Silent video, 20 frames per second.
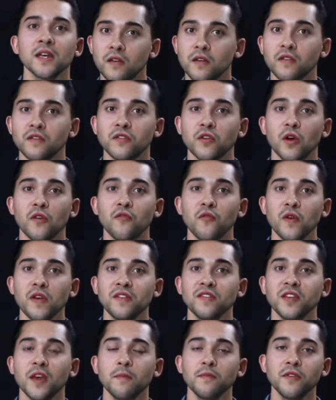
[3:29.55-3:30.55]
So if we
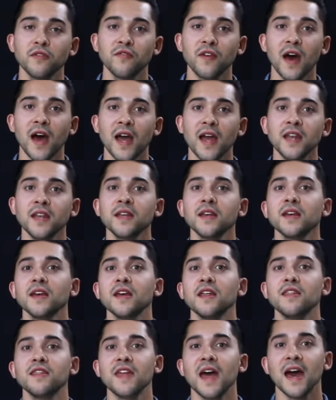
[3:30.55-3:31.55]
subdivide
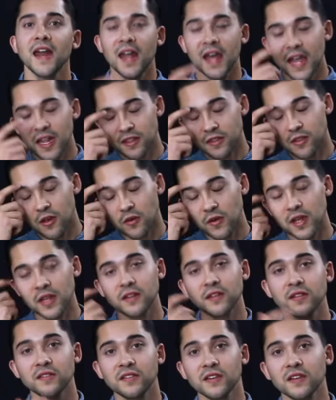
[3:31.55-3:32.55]
that 8th note
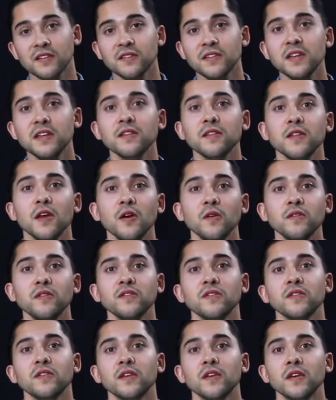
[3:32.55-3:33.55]
into 16th
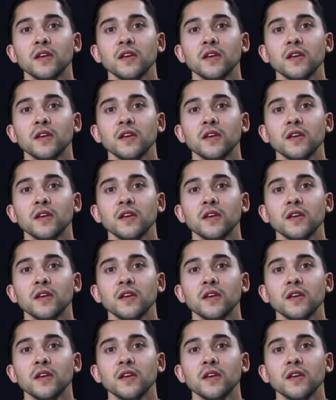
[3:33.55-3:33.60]
notes,